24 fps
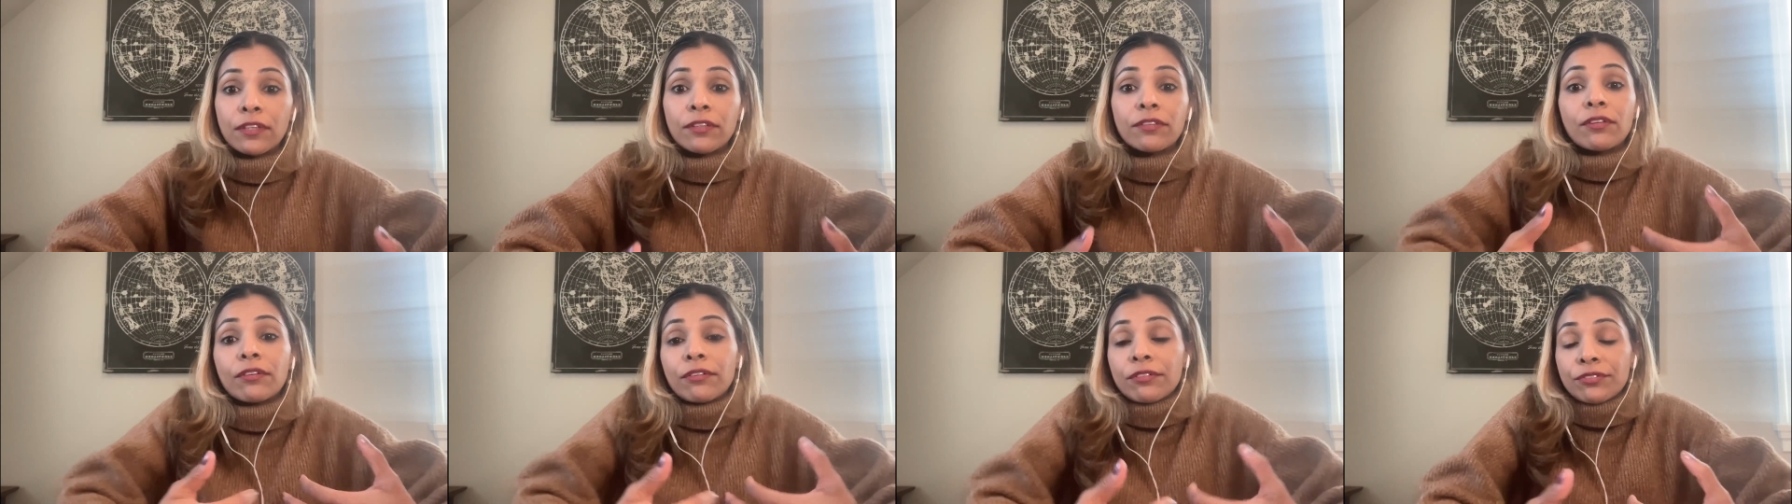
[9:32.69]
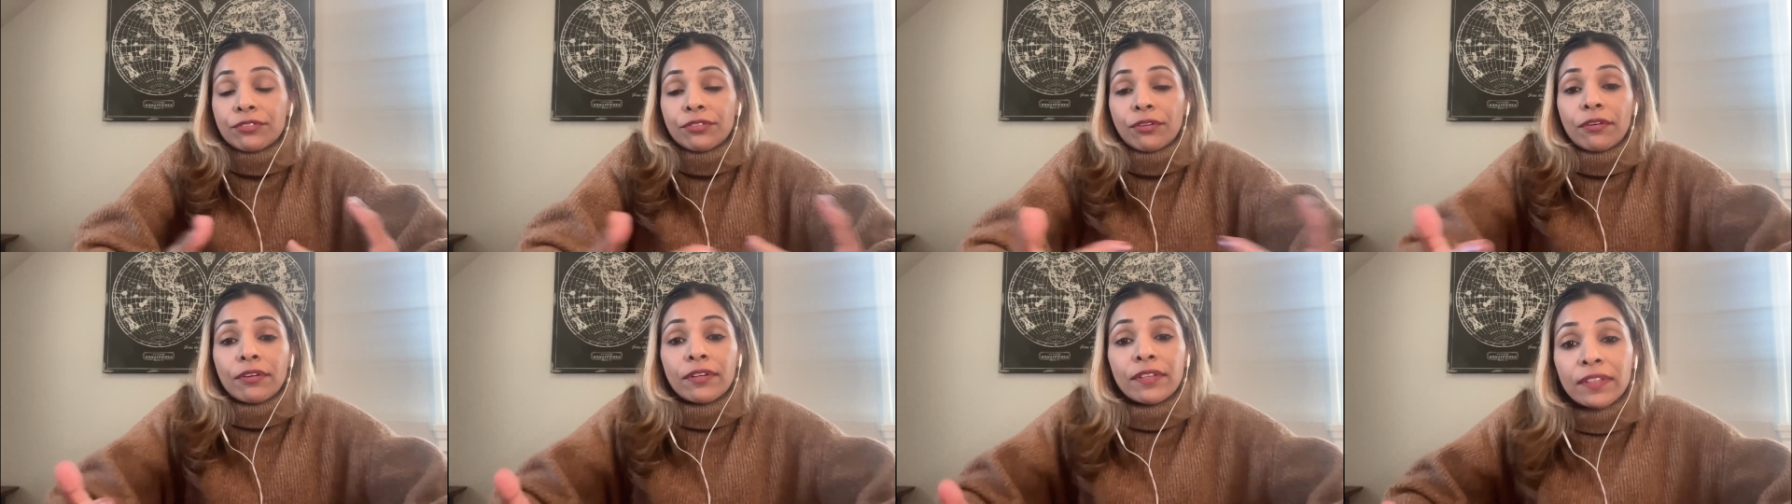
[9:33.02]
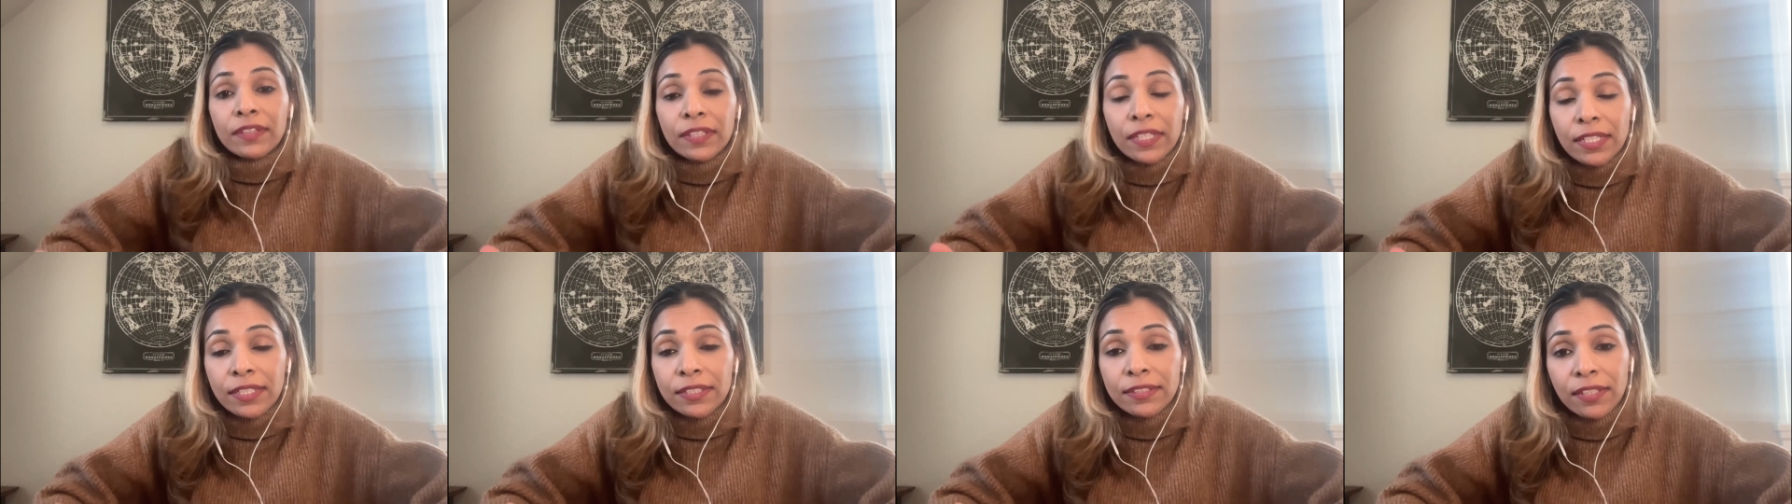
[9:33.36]
There are
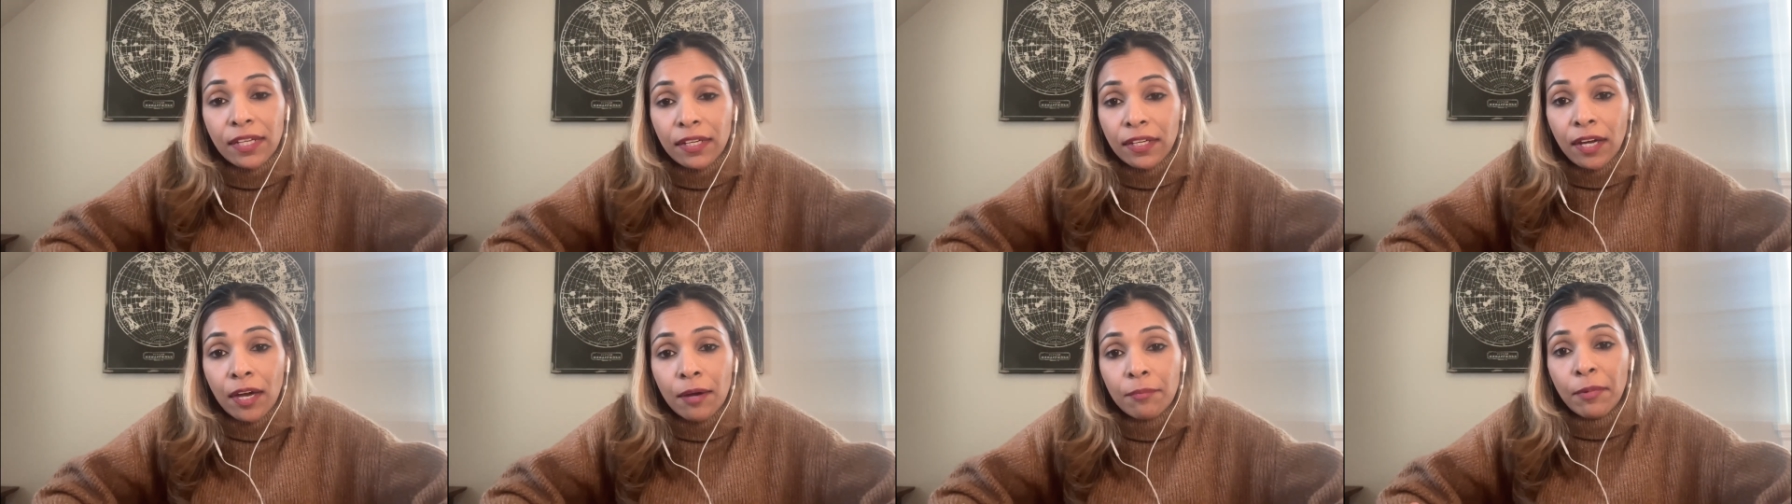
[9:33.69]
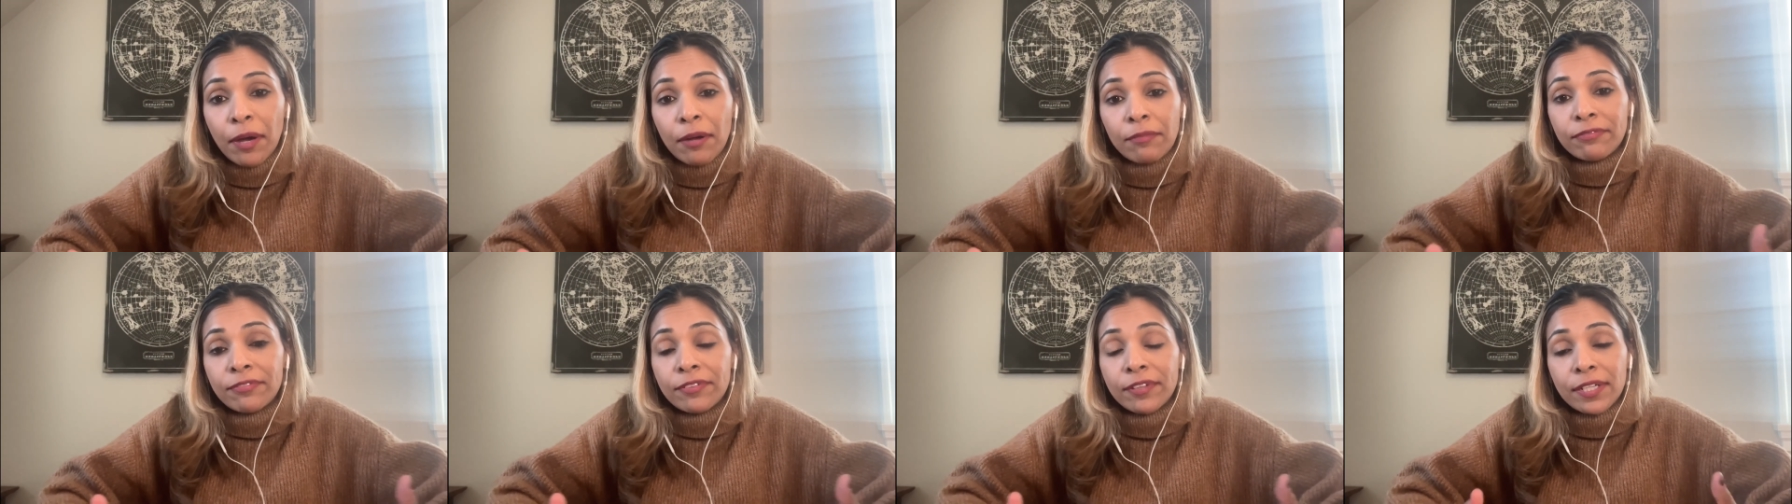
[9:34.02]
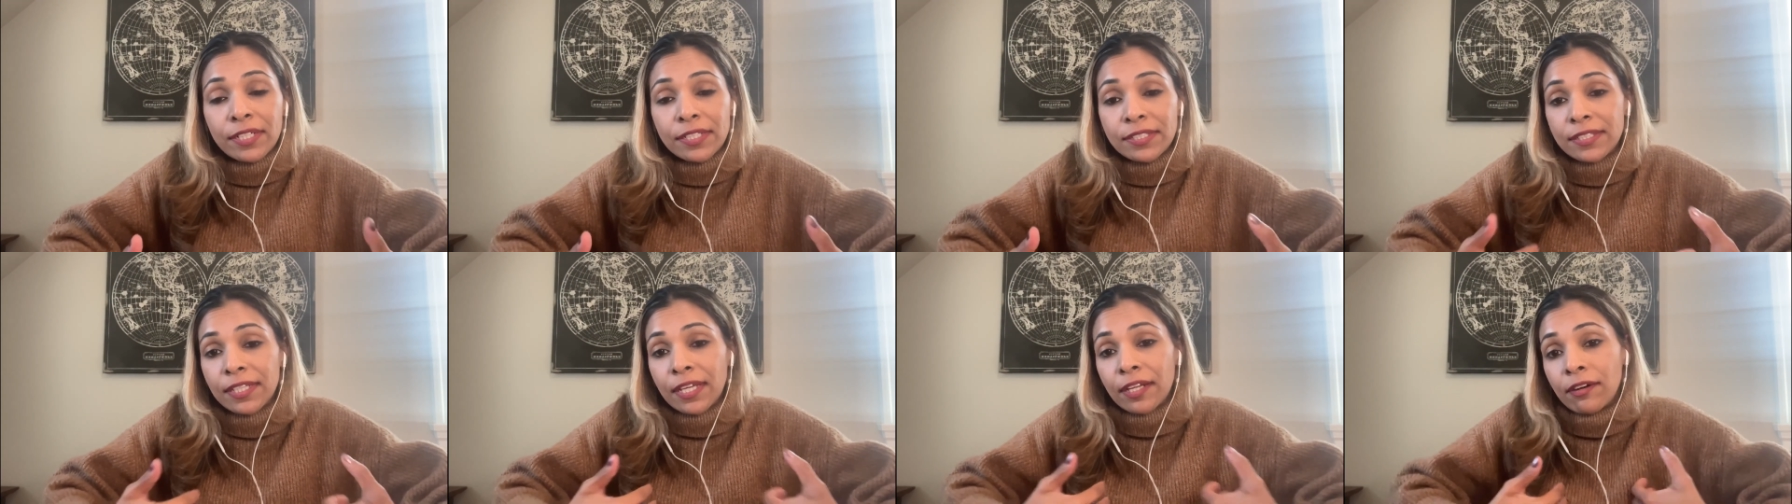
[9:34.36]
certain things that come up for
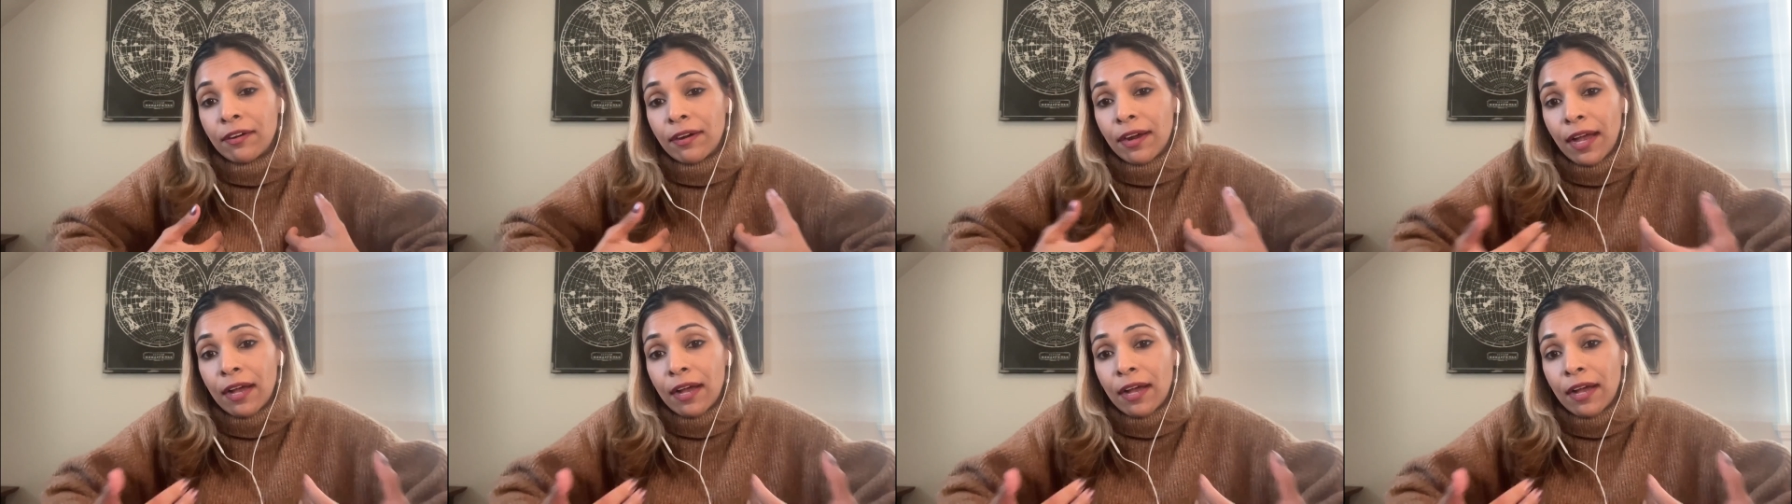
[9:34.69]
us that are